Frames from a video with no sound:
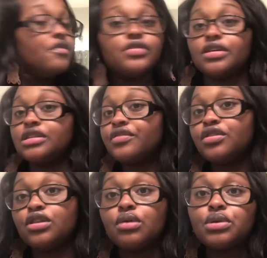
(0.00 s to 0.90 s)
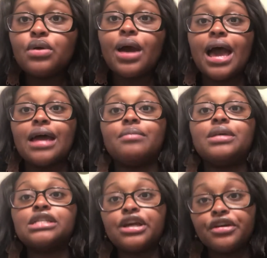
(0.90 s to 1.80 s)
those of you who don't know, I had a
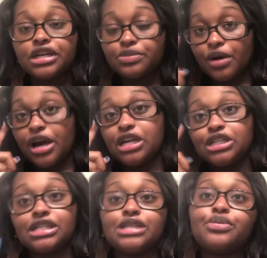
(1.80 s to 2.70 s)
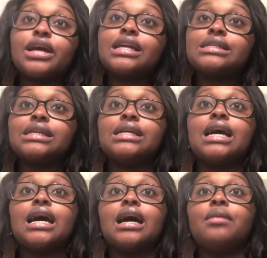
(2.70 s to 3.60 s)
miscarriage prior to this pregnancy.
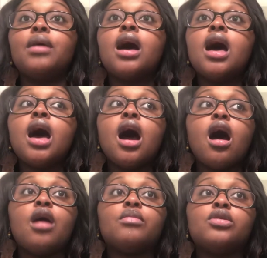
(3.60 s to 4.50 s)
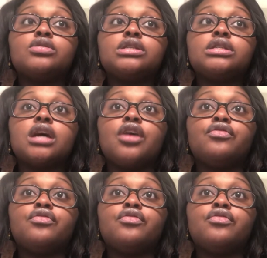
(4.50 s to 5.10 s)
Almost